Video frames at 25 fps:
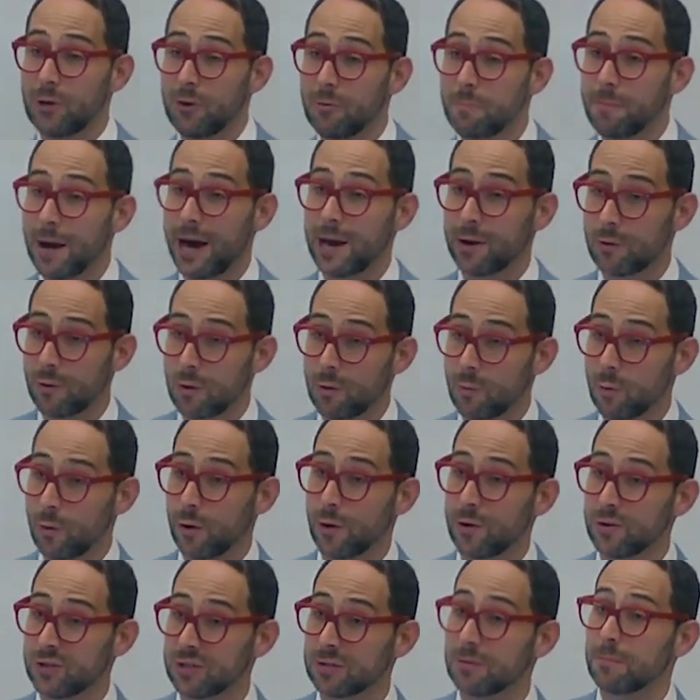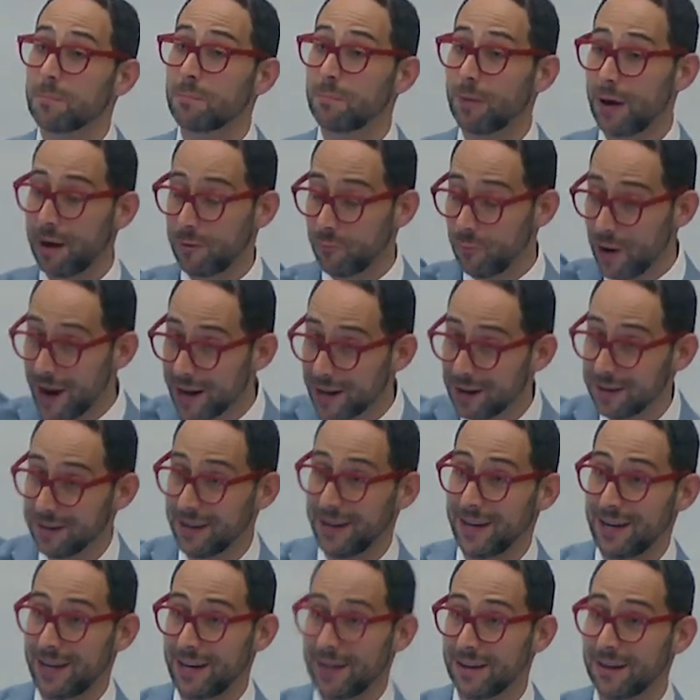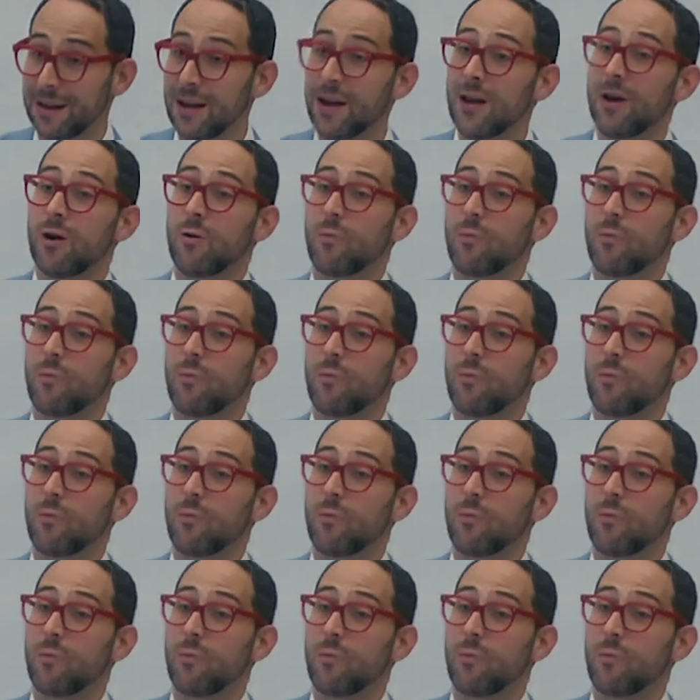you better or worse by regulating.